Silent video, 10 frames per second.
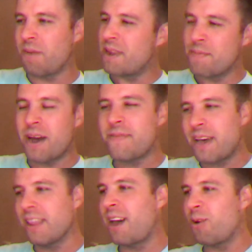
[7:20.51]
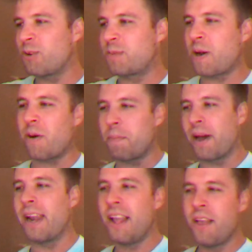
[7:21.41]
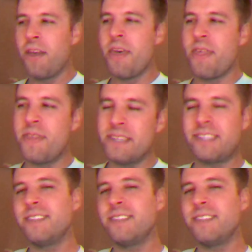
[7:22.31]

I mean, it might have had a lot of horsepower, but this